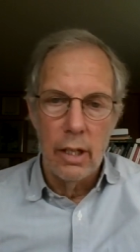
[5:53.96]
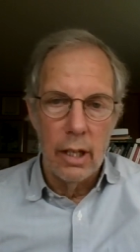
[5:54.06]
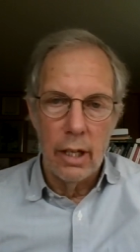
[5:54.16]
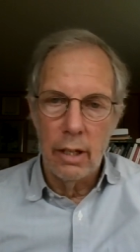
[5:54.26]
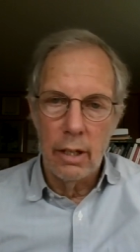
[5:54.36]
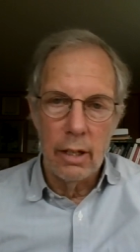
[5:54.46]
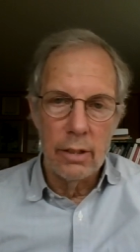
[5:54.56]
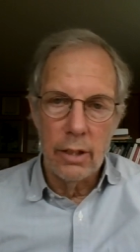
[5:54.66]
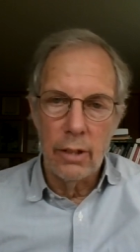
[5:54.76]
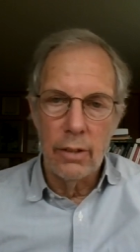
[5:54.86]
uh,
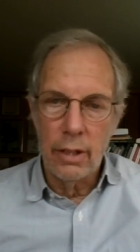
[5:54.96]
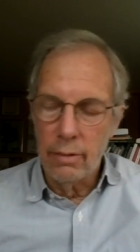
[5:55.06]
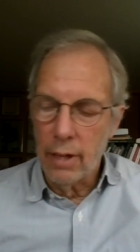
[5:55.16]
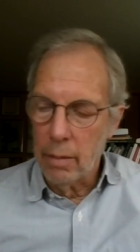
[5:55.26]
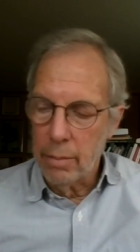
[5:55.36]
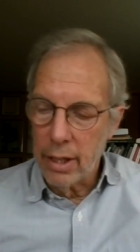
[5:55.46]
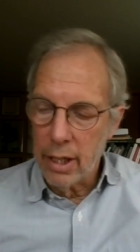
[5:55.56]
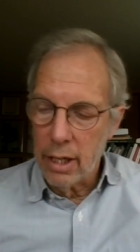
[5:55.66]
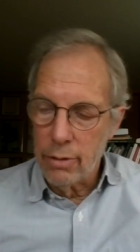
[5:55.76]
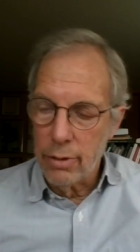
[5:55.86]
you know, in developing
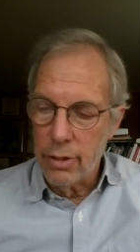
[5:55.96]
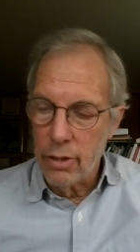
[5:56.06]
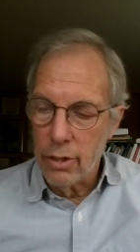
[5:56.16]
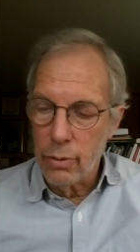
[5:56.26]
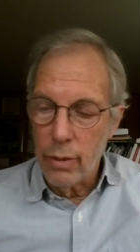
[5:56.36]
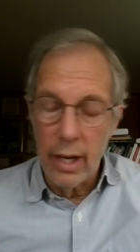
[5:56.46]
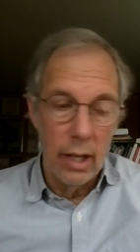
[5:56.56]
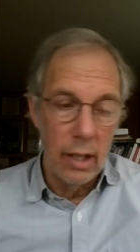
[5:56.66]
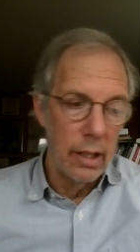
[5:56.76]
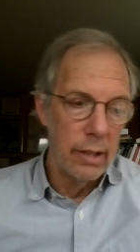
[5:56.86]
countries as
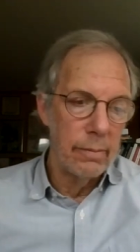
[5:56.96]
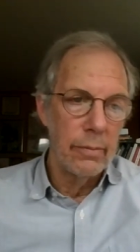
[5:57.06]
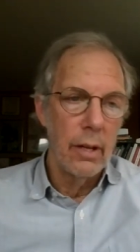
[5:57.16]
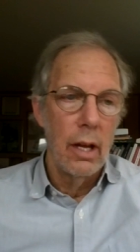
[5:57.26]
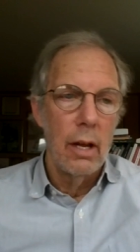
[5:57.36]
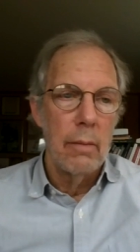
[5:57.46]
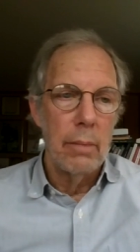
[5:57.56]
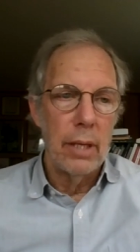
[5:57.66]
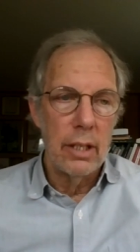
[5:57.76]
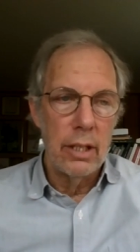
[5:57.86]
well, and
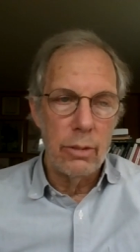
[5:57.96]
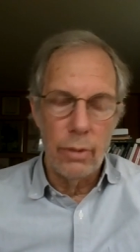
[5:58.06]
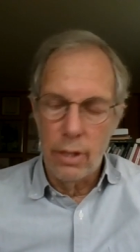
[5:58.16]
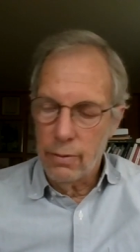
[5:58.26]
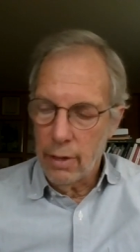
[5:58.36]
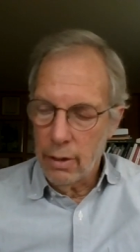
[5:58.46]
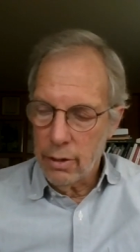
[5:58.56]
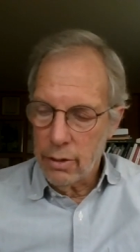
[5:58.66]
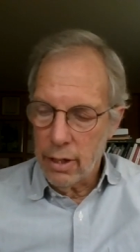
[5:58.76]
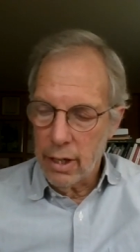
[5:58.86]
but this one is
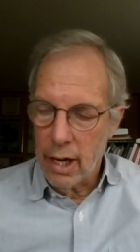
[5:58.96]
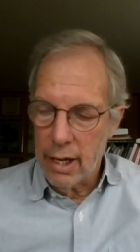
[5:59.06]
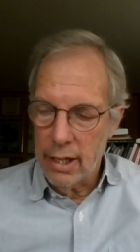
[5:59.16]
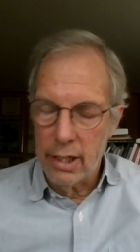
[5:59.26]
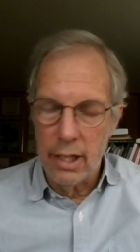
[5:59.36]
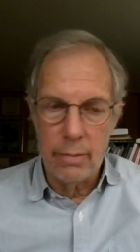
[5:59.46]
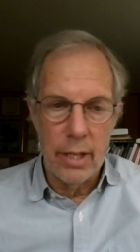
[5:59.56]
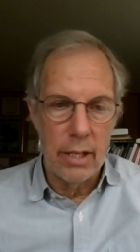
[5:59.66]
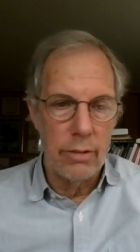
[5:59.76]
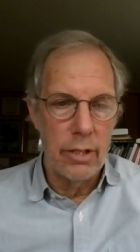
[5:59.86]
focused on high income
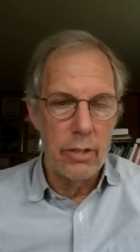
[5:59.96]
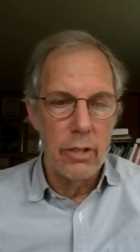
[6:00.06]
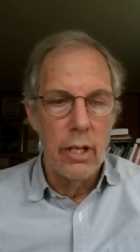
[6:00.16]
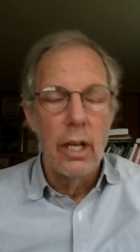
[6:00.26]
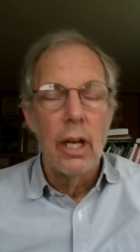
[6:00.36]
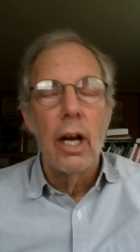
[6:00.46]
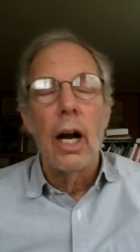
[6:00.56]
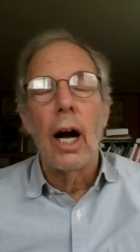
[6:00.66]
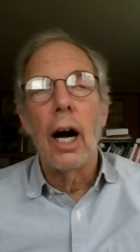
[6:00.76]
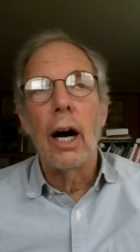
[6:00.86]
countries.
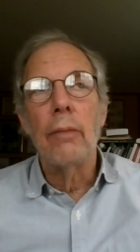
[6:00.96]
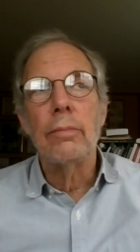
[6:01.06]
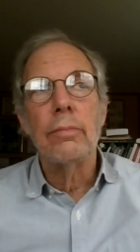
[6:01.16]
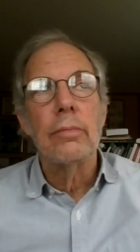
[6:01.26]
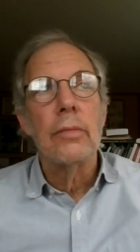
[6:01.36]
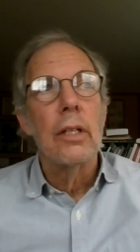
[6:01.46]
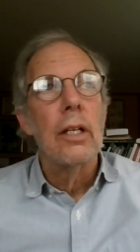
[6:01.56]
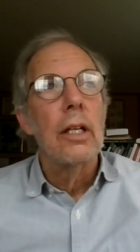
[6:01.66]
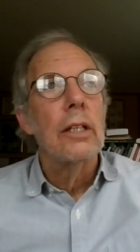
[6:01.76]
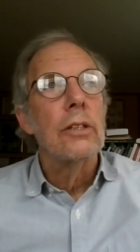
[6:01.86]
Um,
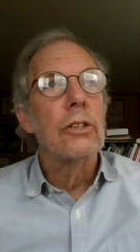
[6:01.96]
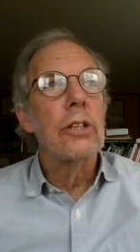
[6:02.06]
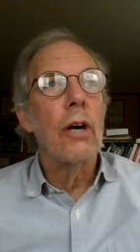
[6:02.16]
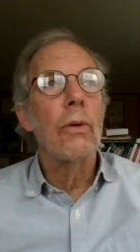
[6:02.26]
so